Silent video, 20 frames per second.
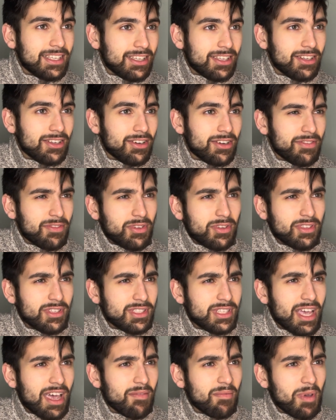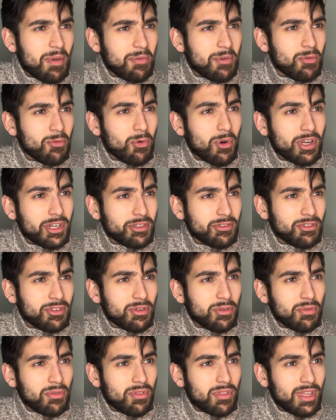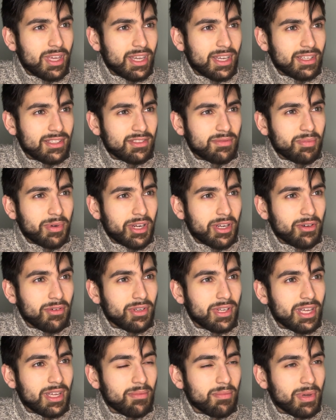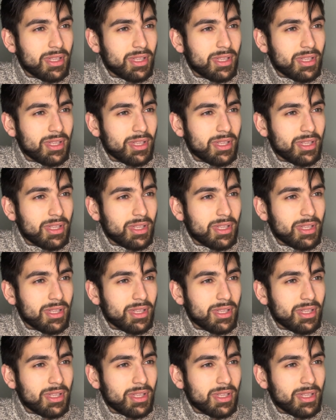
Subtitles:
if you just have maybe one or two things sprinkled in,